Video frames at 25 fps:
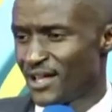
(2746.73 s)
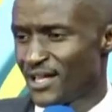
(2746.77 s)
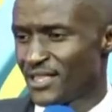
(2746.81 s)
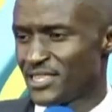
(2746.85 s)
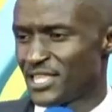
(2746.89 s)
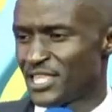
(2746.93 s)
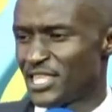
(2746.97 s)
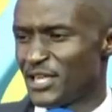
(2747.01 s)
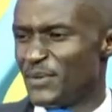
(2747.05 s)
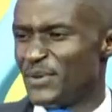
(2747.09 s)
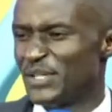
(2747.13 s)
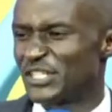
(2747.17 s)

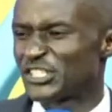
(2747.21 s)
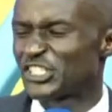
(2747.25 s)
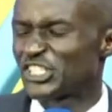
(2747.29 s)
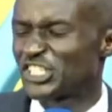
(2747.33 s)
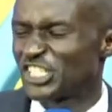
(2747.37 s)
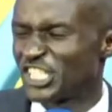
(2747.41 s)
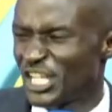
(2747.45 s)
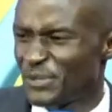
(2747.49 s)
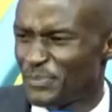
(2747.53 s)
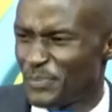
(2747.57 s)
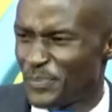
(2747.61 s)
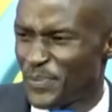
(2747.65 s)
That there were
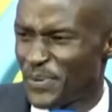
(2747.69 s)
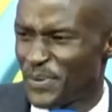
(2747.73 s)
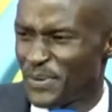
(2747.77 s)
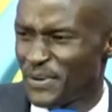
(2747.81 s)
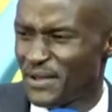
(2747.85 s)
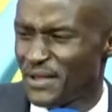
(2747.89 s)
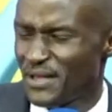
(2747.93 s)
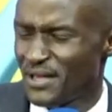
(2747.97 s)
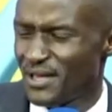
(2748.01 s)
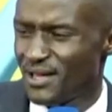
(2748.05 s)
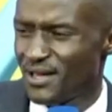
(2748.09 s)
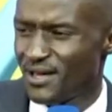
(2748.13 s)
sheep
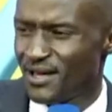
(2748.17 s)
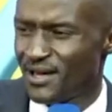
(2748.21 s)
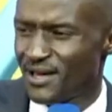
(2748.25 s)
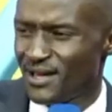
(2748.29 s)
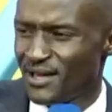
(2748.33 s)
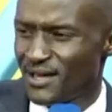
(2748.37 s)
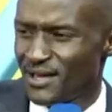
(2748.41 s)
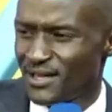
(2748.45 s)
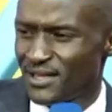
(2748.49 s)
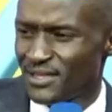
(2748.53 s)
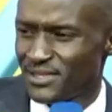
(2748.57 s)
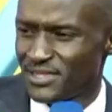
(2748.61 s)

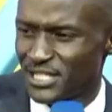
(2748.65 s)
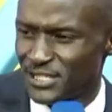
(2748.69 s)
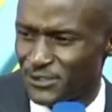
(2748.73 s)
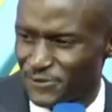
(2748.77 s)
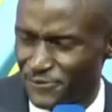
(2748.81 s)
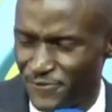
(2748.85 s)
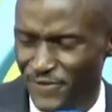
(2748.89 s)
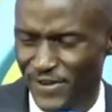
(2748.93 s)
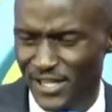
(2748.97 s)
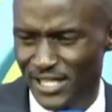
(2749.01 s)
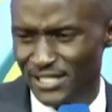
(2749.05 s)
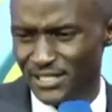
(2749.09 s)
that
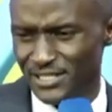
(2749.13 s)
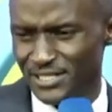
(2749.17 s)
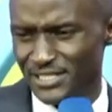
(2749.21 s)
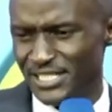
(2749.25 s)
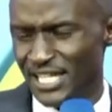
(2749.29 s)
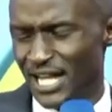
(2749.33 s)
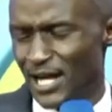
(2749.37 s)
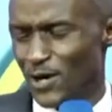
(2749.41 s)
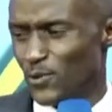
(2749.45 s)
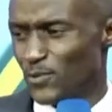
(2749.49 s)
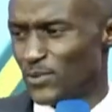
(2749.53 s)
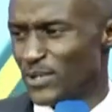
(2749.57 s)
fell
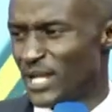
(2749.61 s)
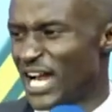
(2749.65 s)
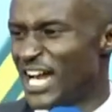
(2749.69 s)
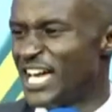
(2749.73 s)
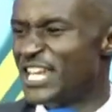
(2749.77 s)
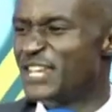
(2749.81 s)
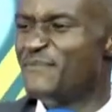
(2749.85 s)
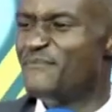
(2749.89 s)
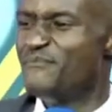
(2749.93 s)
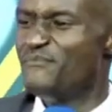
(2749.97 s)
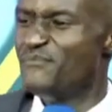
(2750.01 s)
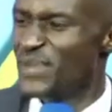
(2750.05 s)
down
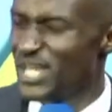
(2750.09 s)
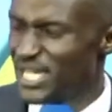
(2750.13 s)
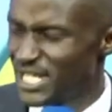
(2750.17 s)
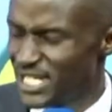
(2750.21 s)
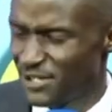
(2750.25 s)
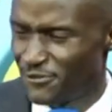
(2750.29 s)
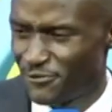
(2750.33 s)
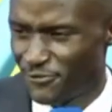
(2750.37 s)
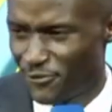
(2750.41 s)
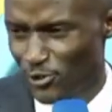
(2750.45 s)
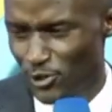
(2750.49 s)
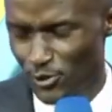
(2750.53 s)
and many
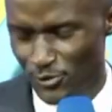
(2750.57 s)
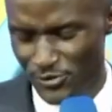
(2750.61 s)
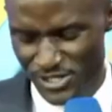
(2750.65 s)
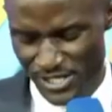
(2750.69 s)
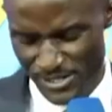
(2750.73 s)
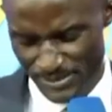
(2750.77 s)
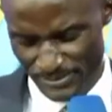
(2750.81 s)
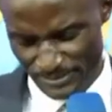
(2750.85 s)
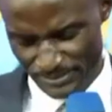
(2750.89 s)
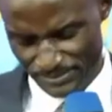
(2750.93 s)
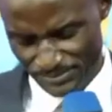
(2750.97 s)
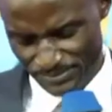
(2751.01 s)
followed
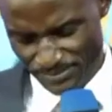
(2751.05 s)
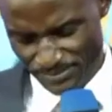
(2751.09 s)
them.